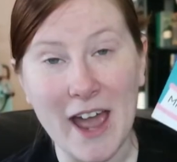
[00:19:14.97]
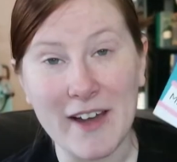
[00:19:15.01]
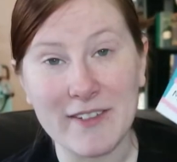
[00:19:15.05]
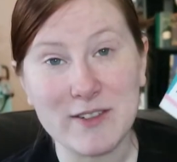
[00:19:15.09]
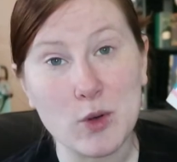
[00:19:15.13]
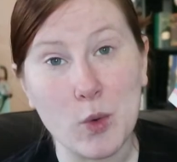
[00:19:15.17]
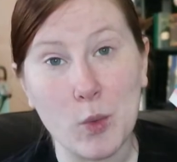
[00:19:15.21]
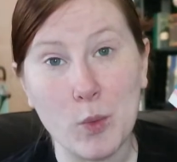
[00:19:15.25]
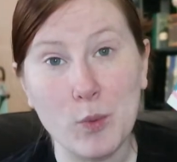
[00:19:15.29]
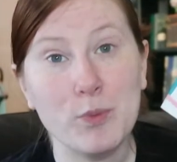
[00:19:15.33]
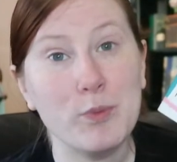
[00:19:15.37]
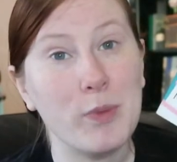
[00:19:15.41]
have
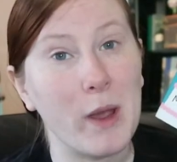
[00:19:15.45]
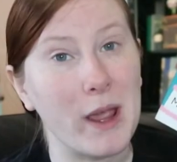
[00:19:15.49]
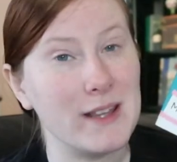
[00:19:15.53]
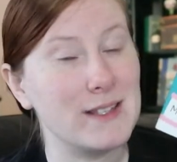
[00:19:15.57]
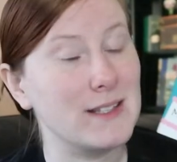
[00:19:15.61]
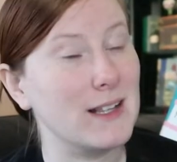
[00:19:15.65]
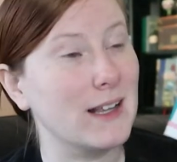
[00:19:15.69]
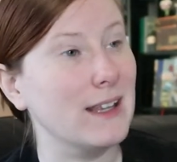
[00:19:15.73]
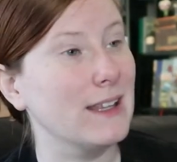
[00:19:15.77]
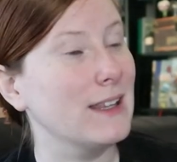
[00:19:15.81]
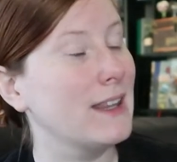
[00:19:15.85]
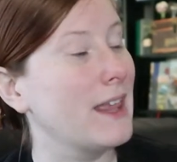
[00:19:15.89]
to
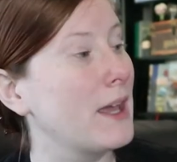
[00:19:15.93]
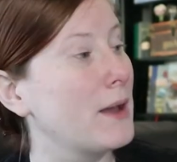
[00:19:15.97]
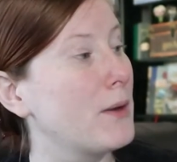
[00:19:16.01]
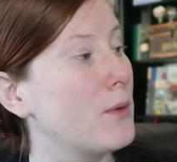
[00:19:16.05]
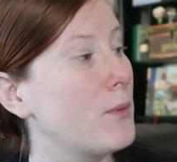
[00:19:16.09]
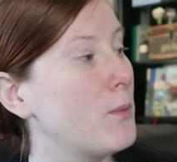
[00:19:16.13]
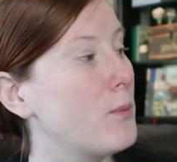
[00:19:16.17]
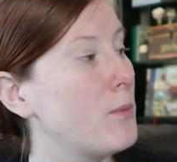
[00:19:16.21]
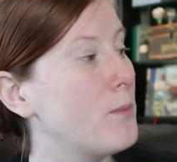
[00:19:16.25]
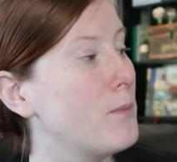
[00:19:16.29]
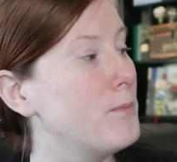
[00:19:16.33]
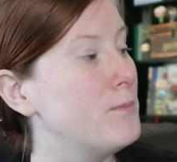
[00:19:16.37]
basically
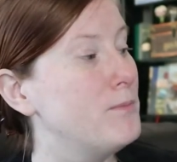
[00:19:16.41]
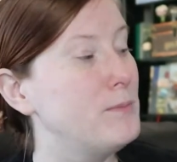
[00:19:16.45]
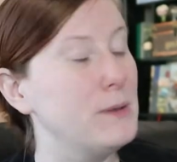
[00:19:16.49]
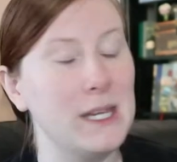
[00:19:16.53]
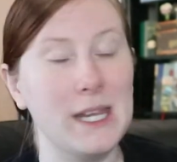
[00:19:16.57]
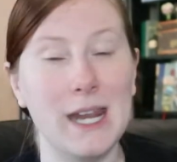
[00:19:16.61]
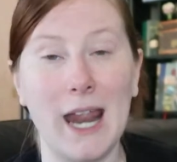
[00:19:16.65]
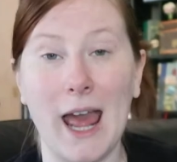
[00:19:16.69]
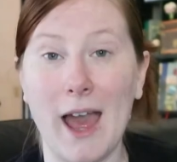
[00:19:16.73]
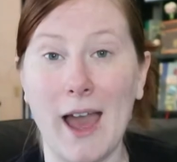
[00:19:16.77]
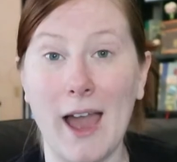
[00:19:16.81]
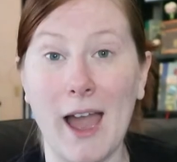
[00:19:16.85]
like
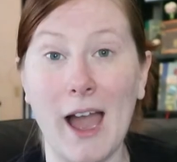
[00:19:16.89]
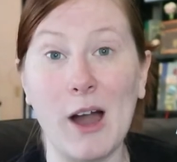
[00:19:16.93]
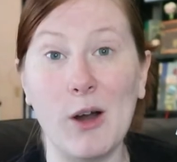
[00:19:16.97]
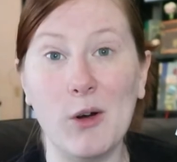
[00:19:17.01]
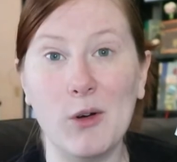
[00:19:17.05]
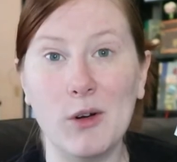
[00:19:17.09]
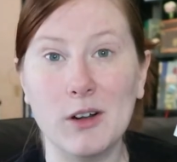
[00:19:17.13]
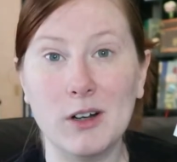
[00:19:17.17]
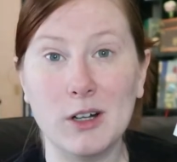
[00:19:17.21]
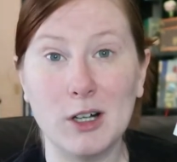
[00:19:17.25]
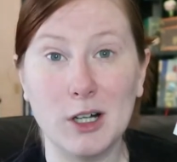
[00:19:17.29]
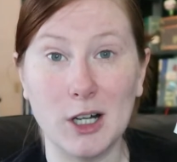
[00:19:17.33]
beat
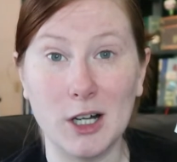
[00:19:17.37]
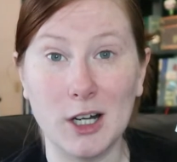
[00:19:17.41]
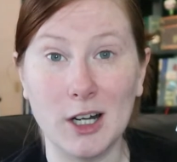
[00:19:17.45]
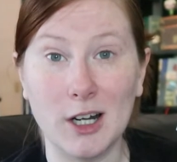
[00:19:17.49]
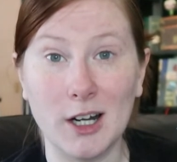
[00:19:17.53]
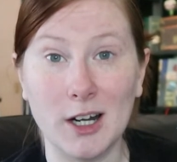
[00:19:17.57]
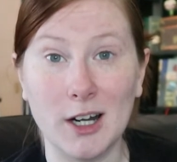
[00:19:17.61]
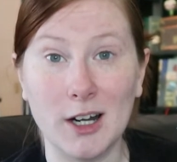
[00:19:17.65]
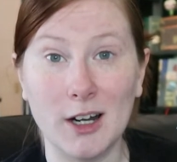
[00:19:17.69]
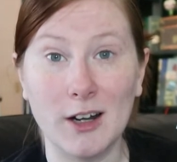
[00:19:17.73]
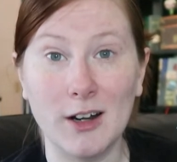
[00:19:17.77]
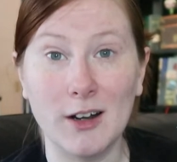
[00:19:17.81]
out
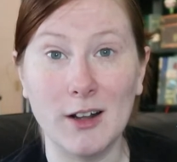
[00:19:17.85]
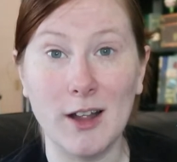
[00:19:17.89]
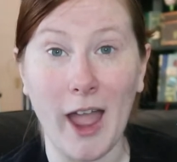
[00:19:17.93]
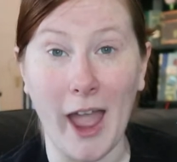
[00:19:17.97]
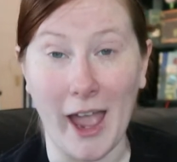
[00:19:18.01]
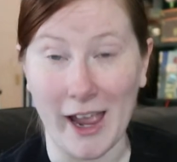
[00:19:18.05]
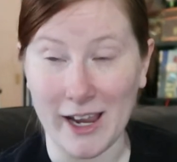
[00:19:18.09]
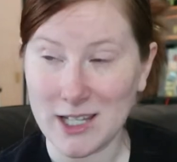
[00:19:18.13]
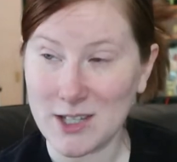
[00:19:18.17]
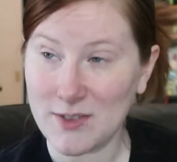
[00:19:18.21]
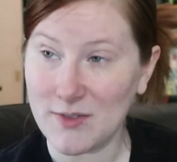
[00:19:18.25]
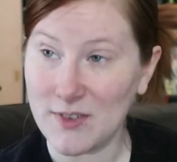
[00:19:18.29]
her
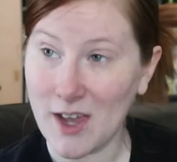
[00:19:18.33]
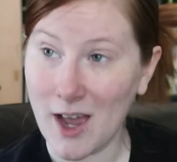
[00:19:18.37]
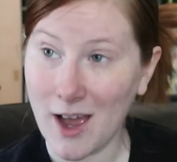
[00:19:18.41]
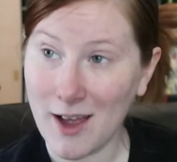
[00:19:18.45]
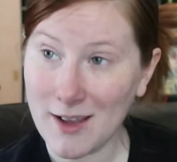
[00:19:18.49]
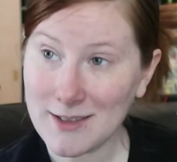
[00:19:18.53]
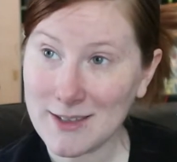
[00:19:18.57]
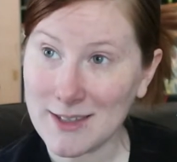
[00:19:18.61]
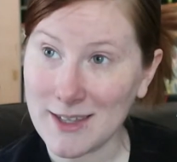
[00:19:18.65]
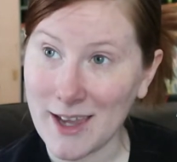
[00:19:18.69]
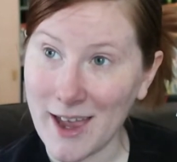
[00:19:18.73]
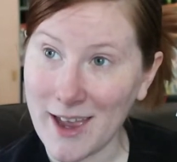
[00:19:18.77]

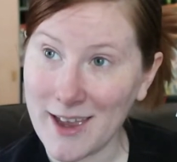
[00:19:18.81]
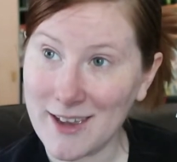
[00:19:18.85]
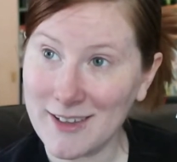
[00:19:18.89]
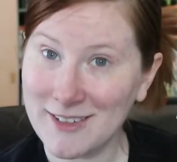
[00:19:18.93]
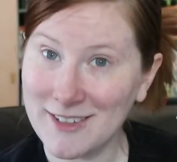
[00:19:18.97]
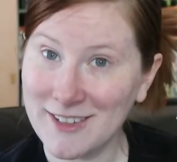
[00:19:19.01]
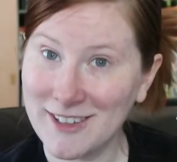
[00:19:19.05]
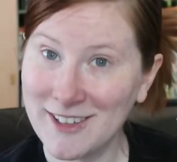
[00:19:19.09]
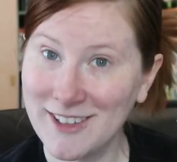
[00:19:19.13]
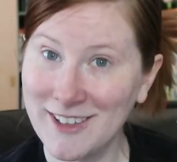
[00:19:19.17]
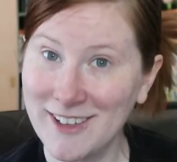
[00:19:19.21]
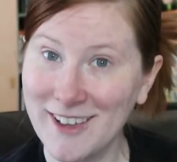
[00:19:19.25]
ex-fiance
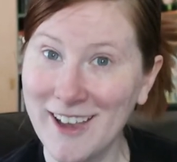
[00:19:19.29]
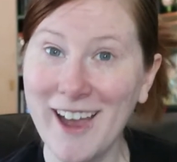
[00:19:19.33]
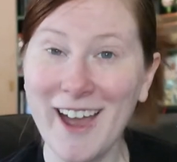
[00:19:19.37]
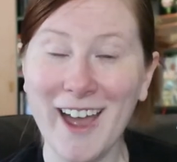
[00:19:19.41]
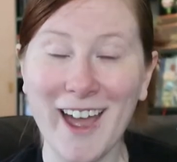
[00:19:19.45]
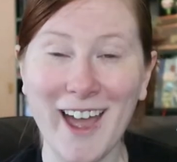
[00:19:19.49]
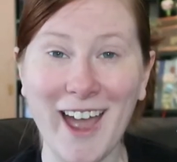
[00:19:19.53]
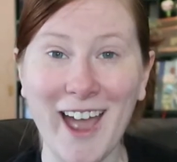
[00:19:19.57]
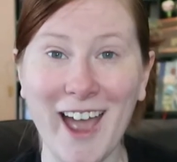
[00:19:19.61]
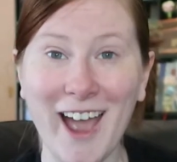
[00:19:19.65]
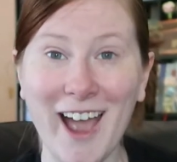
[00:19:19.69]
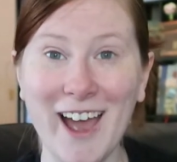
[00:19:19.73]

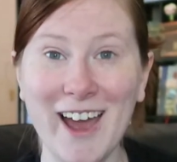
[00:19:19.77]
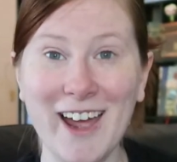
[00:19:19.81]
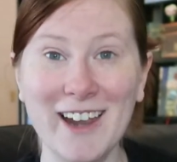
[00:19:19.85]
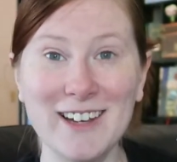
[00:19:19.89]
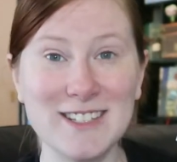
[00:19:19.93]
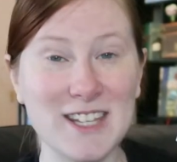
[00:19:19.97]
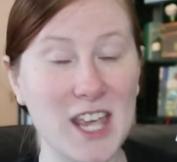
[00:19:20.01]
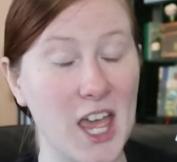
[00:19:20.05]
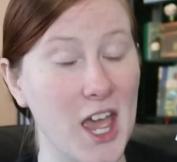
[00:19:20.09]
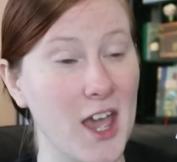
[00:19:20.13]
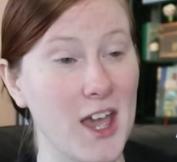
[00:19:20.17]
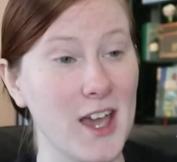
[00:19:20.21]

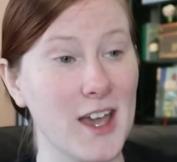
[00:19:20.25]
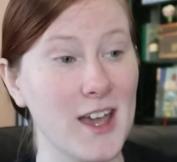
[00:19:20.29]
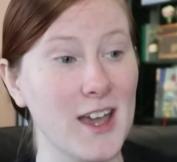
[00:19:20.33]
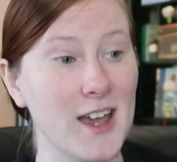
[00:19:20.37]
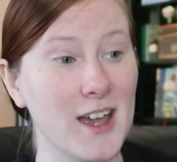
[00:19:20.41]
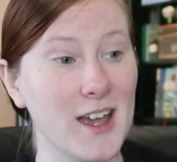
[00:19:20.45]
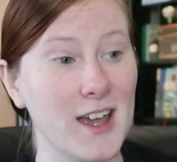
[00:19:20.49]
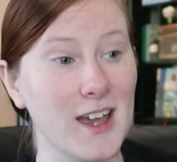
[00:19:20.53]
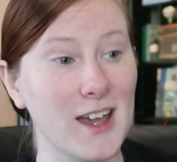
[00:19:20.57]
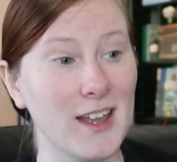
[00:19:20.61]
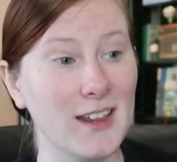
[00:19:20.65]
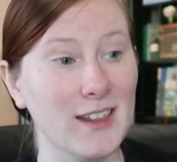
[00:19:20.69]
and
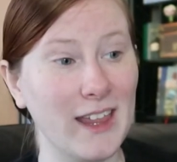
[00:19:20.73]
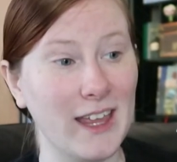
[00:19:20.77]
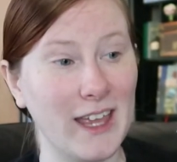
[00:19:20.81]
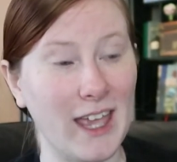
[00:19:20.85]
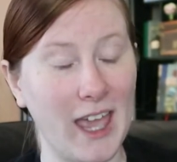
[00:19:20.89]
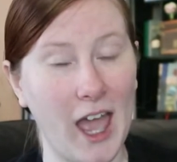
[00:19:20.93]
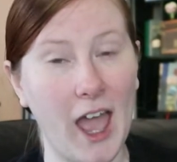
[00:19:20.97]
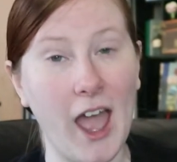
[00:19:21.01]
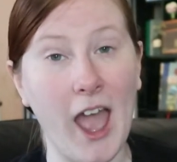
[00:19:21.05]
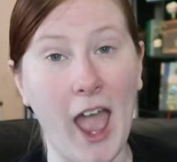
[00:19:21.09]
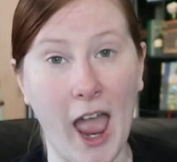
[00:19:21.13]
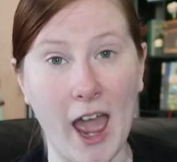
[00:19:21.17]

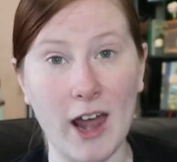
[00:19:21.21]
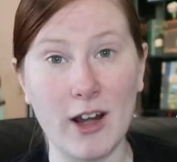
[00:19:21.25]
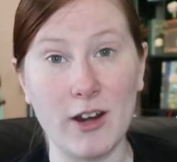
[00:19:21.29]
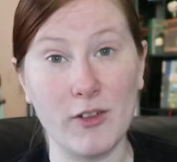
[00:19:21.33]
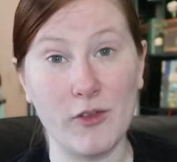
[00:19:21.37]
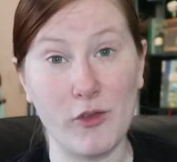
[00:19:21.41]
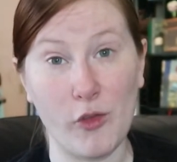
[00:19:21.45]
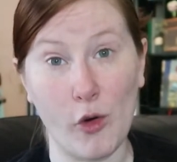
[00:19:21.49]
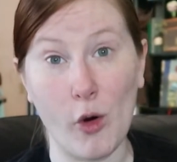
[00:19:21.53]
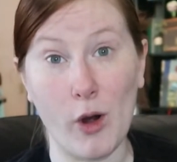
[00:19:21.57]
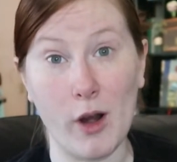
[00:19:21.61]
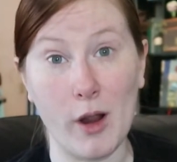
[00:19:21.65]
like add
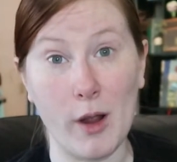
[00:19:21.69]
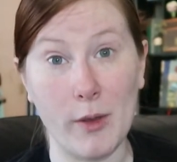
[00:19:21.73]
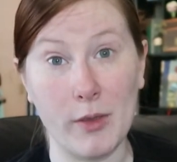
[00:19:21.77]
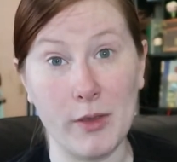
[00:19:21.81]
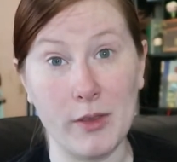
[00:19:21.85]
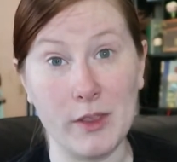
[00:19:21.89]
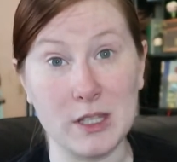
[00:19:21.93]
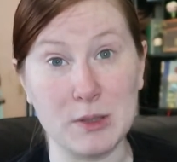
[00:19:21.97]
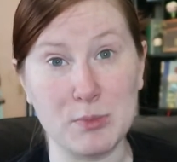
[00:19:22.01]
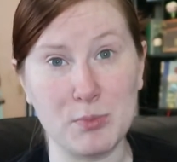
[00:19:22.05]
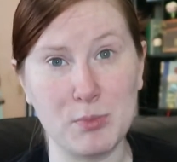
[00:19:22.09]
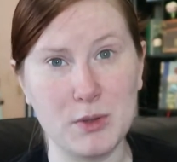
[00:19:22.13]
it for
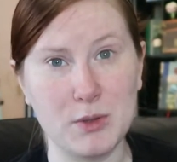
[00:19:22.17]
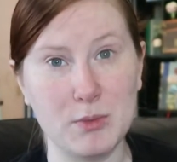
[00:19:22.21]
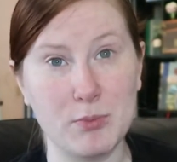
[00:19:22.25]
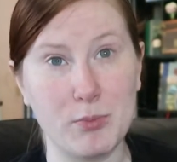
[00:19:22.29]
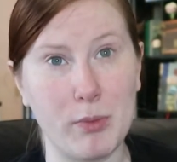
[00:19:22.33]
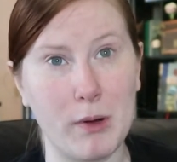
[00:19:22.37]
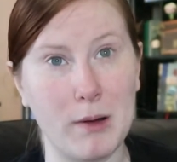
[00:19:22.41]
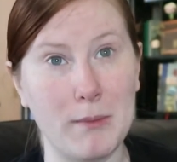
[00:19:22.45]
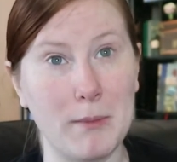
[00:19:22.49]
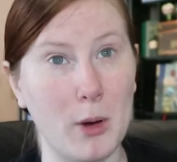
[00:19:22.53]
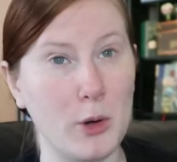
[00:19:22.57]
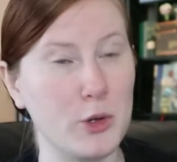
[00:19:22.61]
this
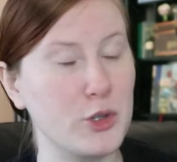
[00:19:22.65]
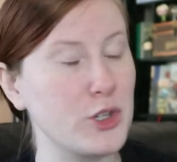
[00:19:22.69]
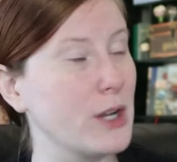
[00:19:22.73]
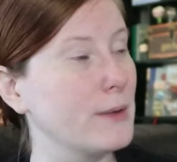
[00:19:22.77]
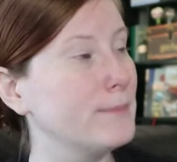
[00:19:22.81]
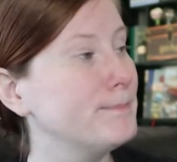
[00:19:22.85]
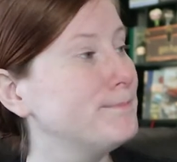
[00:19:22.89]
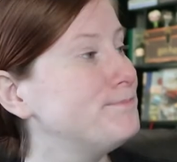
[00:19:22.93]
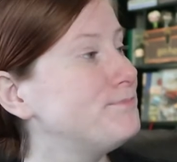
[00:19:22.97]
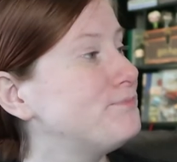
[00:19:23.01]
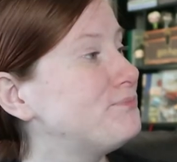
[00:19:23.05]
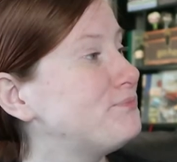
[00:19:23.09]

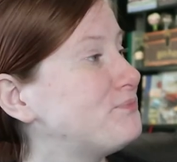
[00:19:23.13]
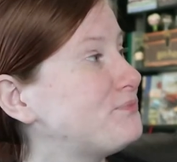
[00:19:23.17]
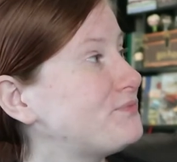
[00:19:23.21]
promotion.